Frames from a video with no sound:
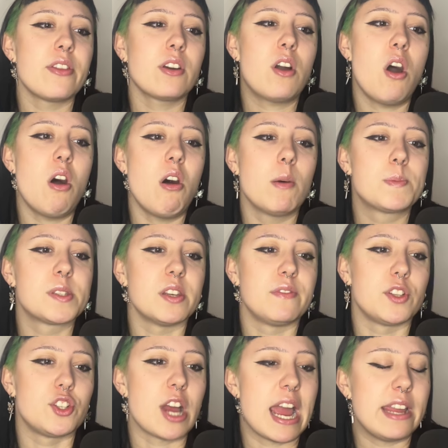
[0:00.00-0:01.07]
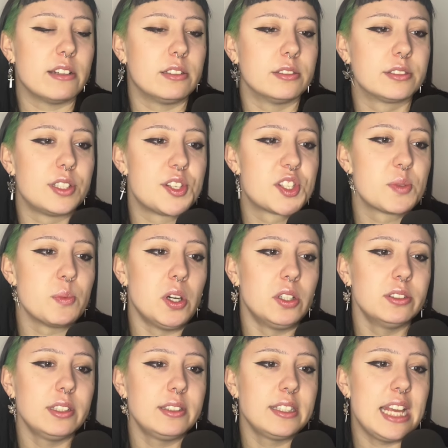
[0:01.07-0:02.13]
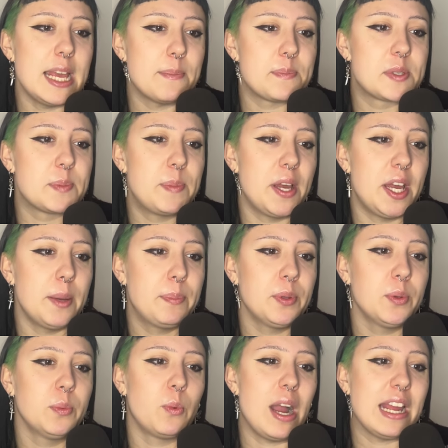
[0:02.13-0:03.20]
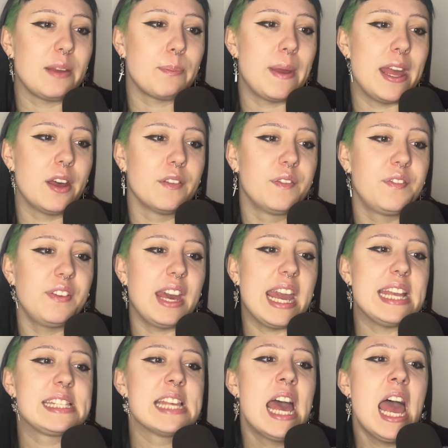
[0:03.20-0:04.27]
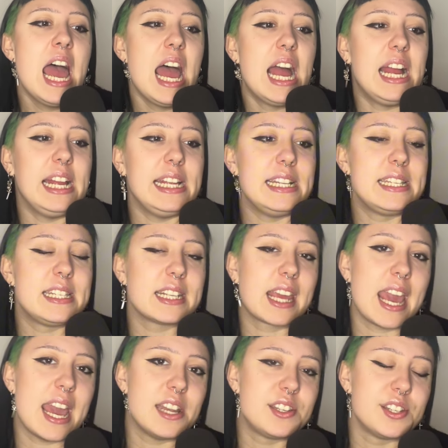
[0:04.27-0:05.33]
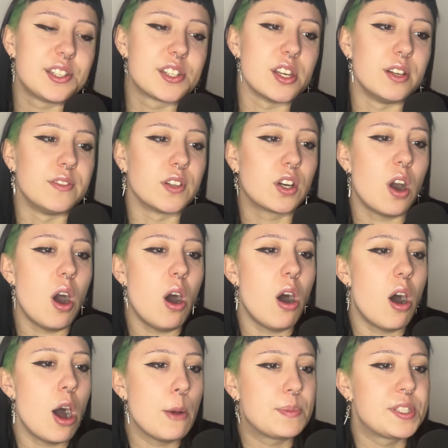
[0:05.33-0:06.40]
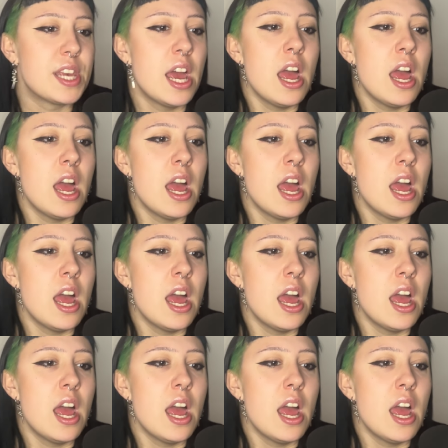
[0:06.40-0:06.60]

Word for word: the corpse of a child. The swollen lips, purple, white, pale face are indicators of a corpse.